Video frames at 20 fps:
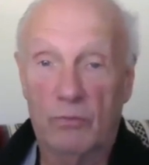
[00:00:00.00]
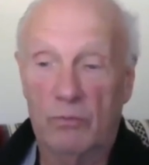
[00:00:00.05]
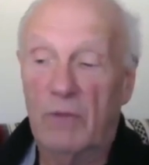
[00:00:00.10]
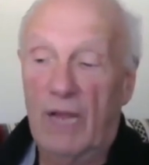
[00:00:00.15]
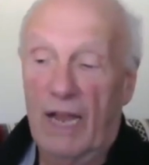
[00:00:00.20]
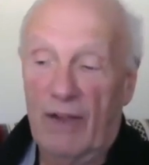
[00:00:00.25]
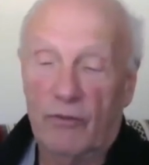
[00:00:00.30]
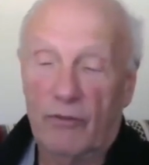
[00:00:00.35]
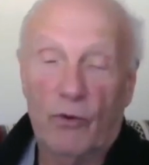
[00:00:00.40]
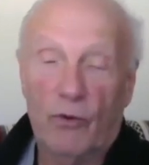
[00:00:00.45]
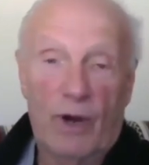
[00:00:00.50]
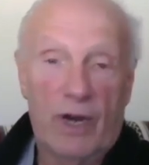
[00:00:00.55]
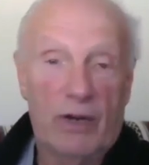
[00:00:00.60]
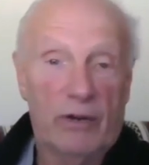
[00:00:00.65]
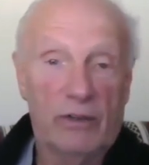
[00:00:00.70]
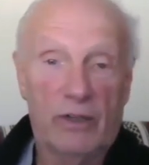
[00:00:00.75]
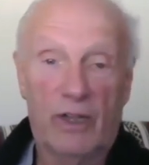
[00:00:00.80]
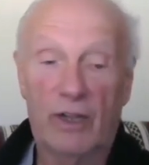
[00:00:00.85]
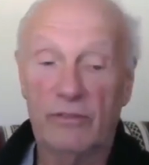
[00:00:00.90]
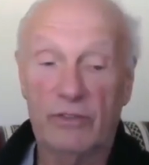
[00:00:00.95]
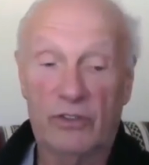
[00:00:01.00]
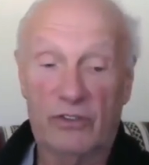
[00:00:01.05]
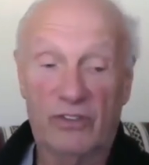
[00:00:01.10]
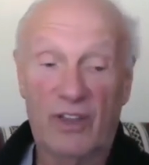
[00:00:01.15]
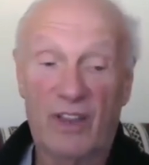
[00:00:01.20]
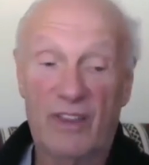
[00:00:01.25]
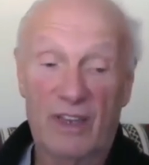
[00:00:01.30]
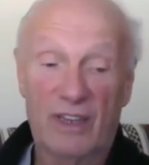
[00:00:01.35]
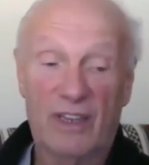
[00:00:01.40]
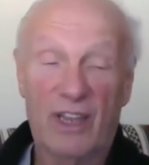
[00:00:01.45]
have greater love,
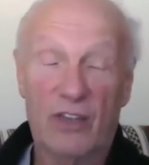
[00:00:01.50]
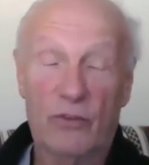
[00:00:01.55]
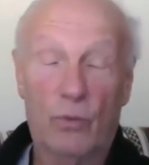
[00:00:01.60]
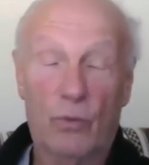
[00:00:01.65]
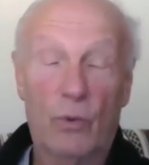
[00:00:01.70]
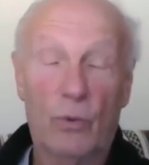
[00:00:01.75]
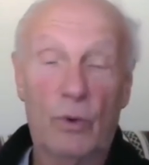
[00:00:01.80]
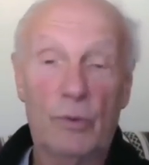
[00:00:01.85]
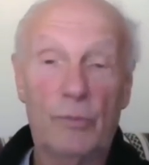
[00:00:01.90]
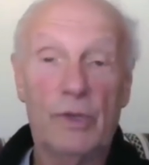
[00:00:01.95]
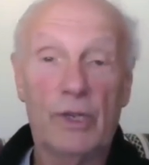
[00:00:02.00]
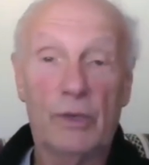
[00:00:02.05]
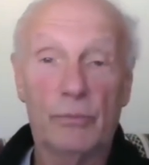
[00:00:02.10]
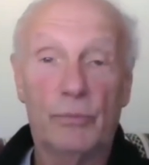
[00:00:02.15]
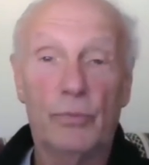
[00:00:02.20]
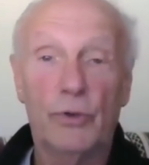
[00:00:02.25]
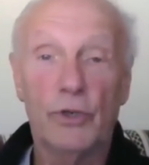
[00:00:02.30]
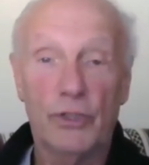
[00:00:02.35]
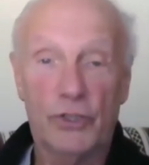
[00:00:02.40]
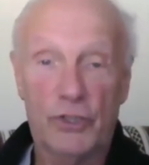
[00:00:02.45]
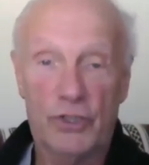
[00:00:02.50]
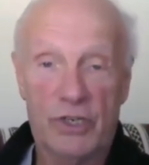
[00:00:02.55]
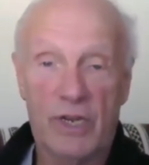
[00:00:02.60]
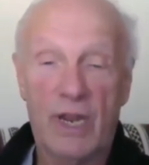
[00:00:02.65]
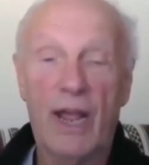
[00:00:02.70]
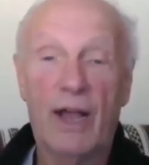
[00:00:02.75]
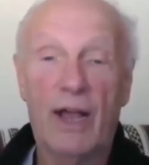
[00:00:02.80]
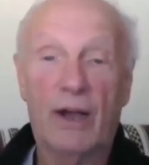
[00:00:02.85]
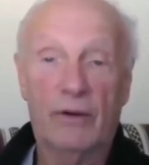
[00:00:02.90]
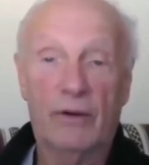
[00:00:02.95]
because I think that's where we're being pushed now.